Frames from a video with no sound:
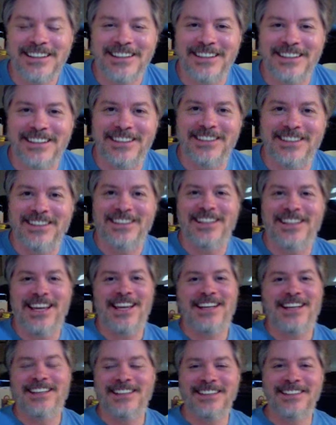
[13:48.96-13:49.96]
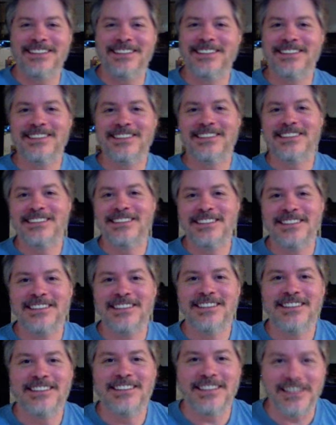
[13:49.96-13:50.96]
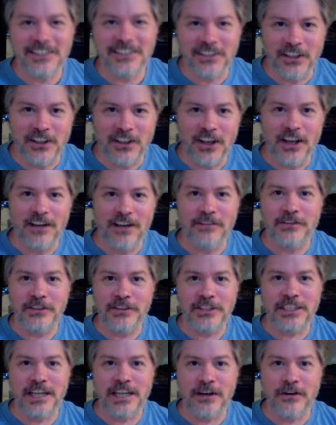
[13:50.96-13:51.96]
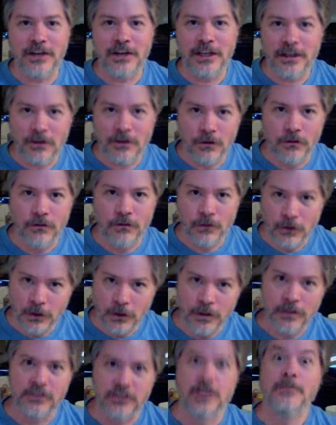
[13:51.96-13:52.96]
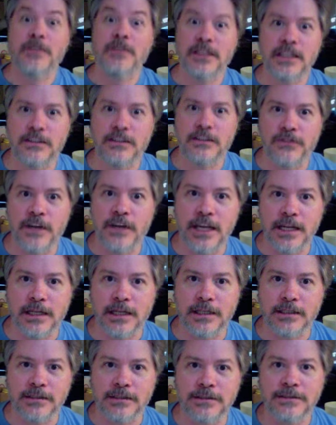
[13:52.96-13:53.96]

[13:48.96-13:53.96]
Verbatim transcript: and then it's a lot of hysteria over something that's fake.